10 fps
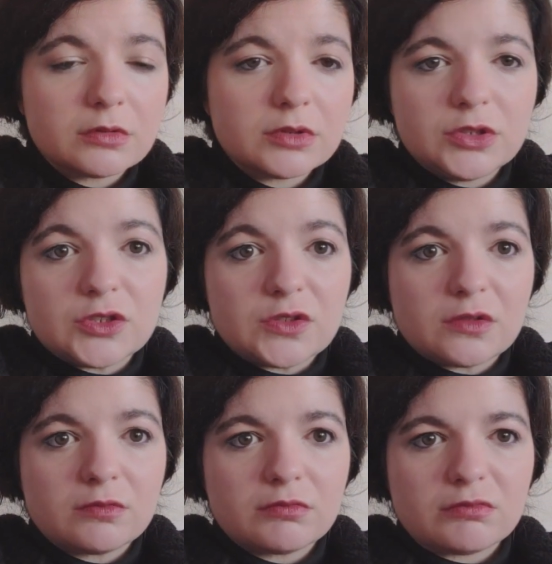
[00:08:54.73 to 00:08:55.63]

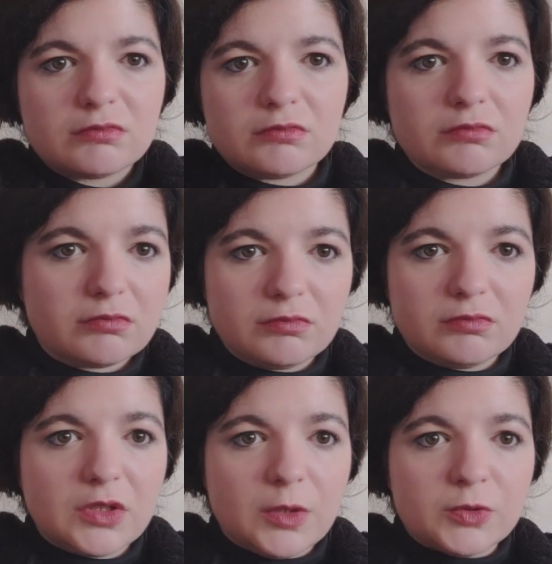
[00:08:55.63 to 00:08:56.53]

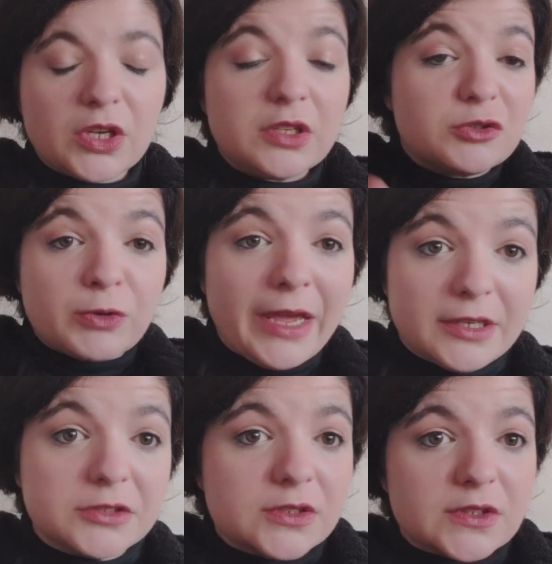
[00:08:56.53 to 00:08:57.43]
It was her
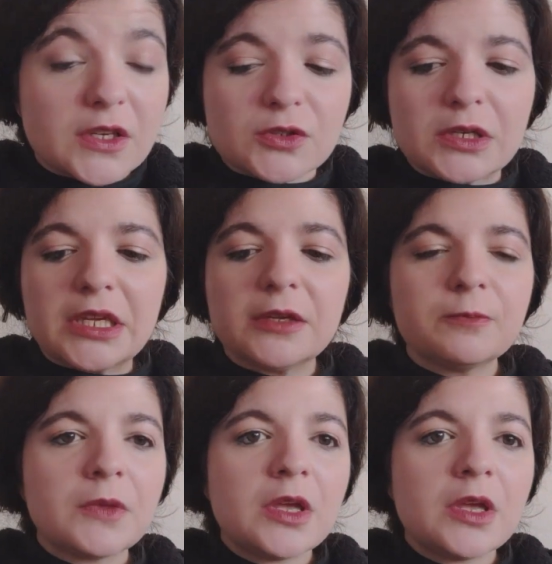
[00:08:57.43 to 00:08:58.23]
trash, essentially,